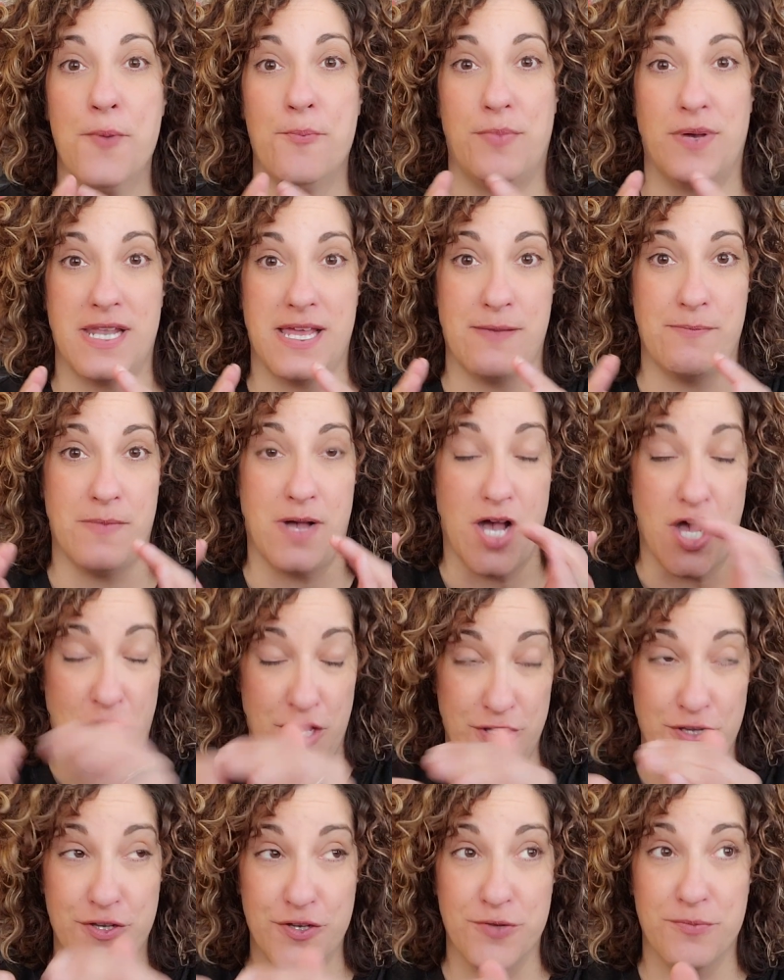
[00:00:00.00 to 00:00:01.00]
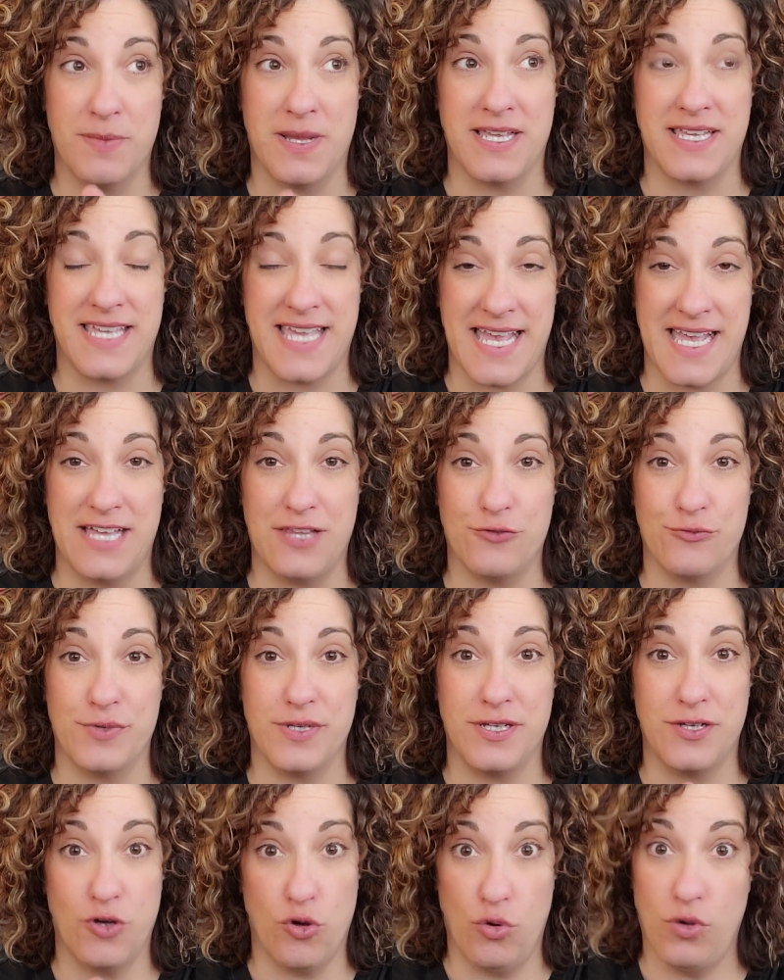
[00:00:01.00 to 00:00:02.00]
but I'm under my
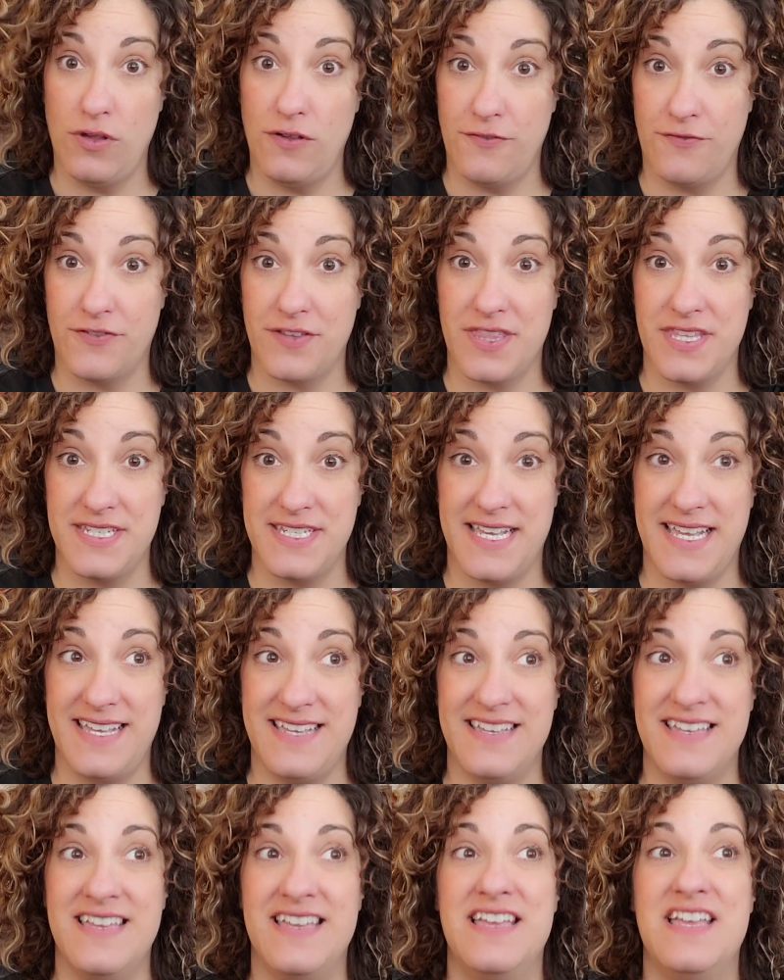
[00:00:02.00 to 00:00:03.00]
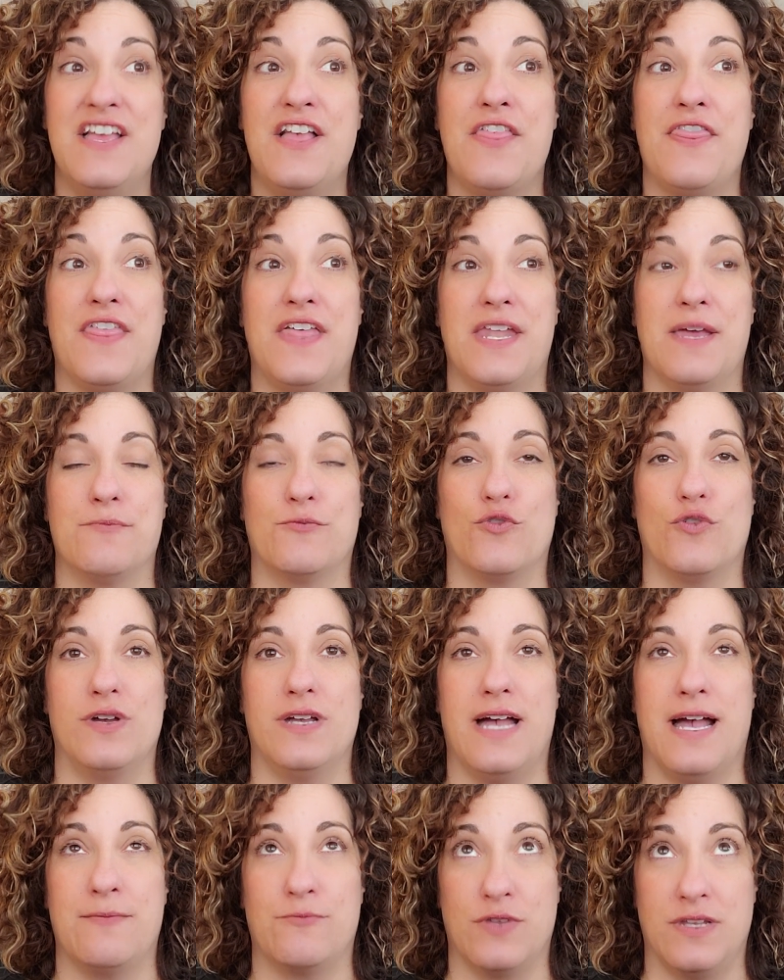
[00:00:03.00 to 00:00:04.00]
calorie goal for the day, then I'm
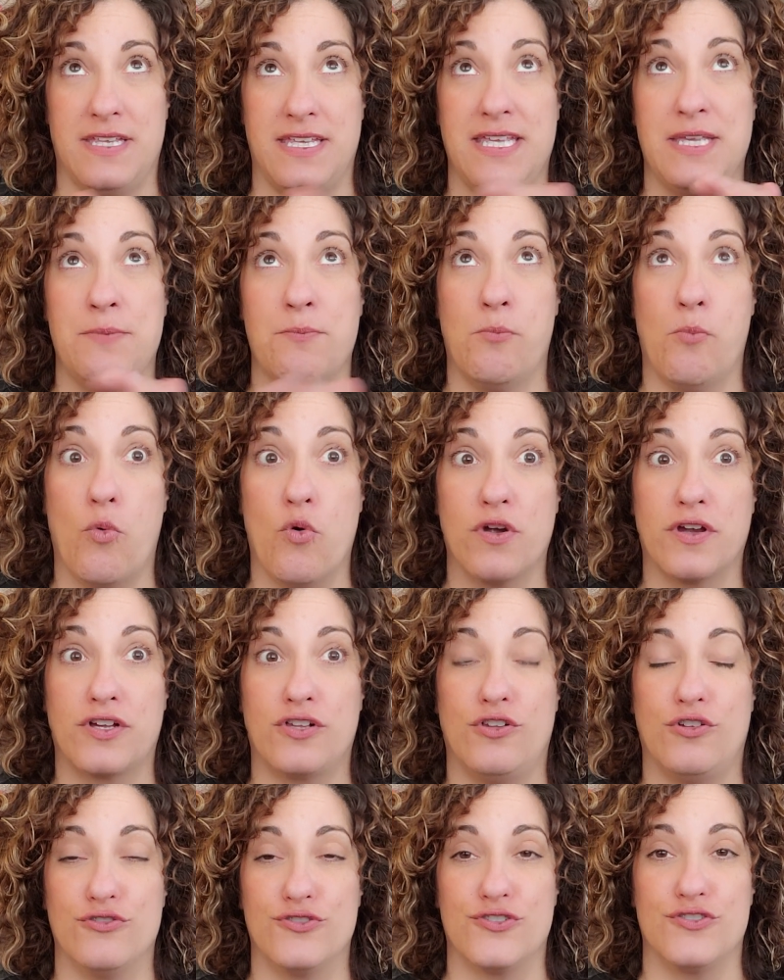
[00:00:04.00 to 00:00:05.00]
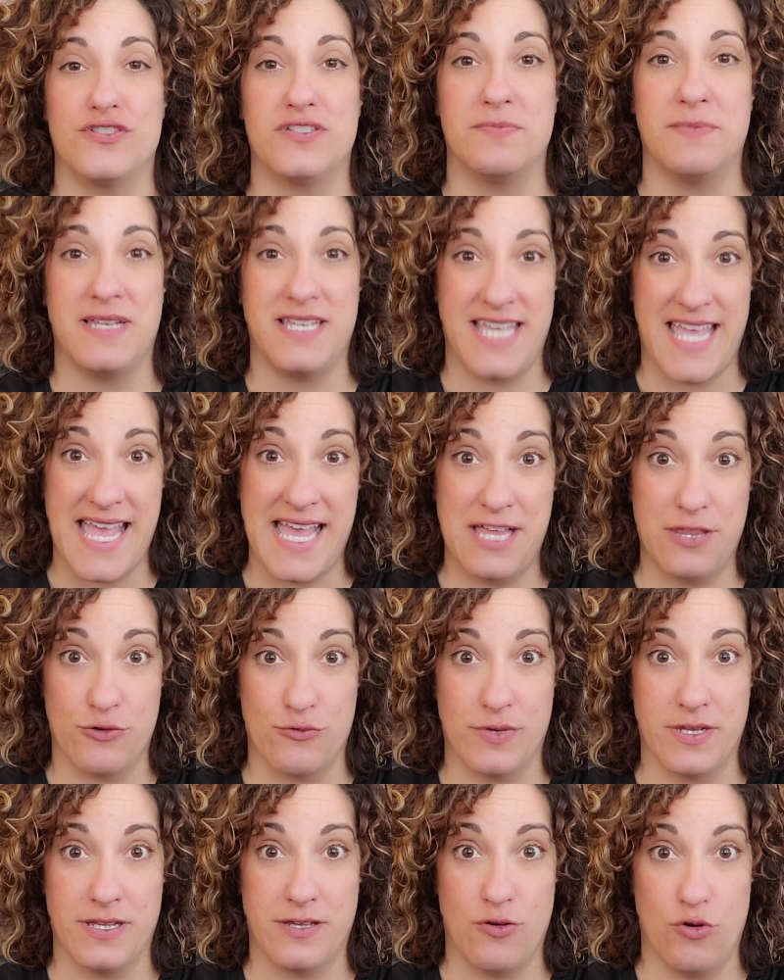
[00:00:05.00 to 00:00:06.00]
going, I'm going to eat more closer to my
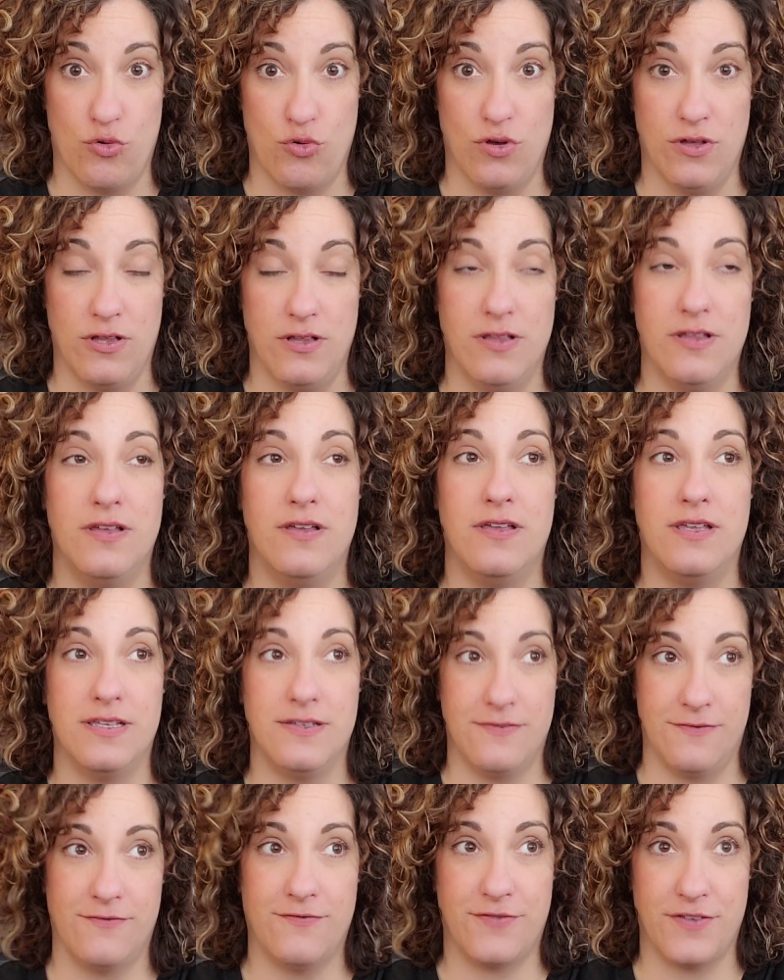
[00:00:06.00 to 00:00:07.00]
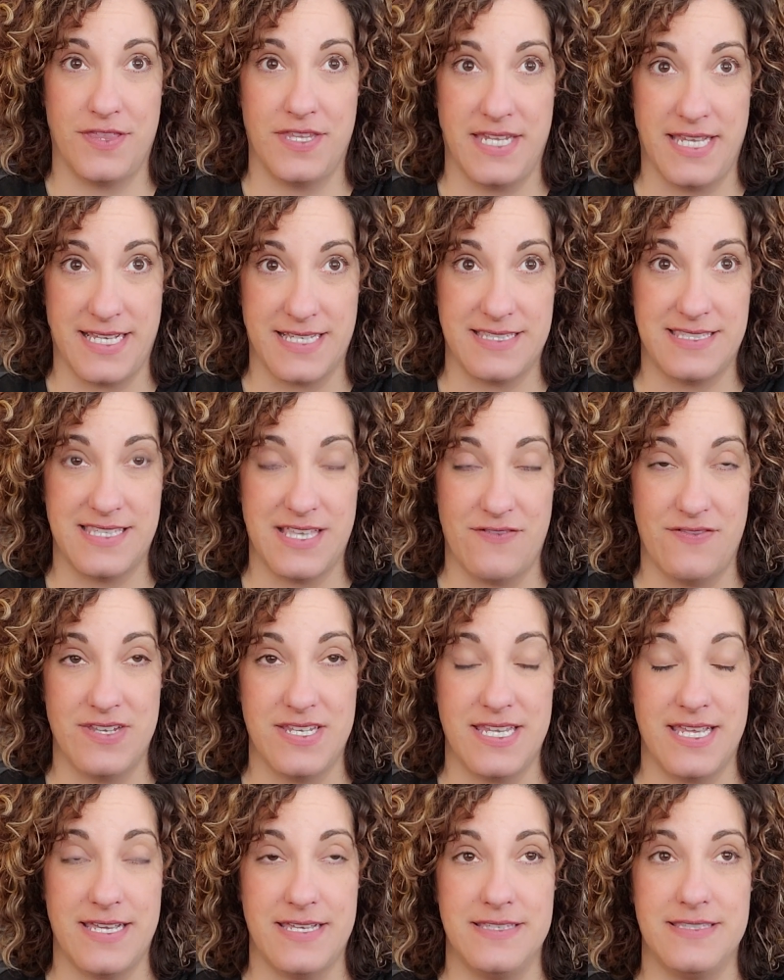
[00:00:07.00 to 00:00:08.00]
calorie goal for the next
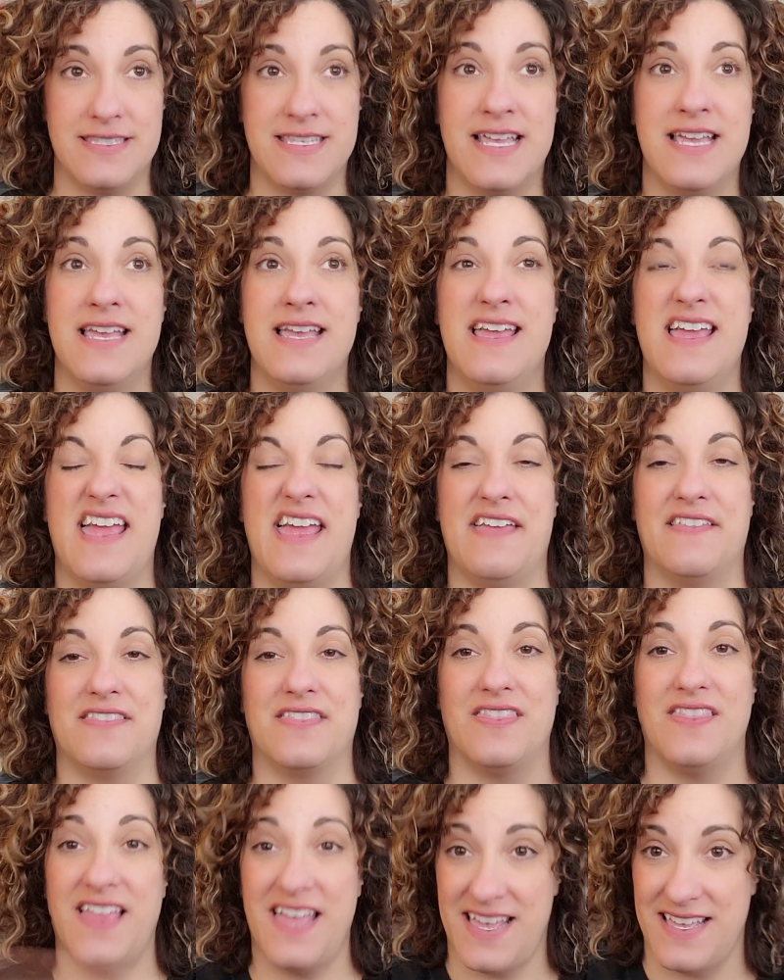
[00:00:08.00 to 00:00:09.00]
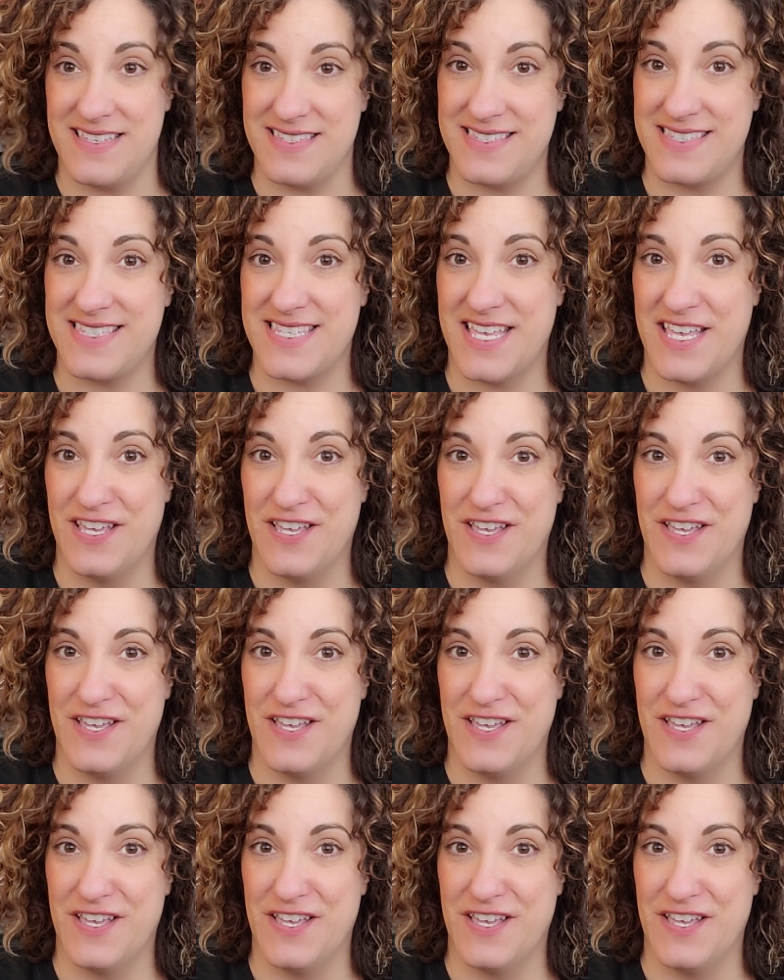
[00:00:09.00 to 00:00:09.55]
seven days and less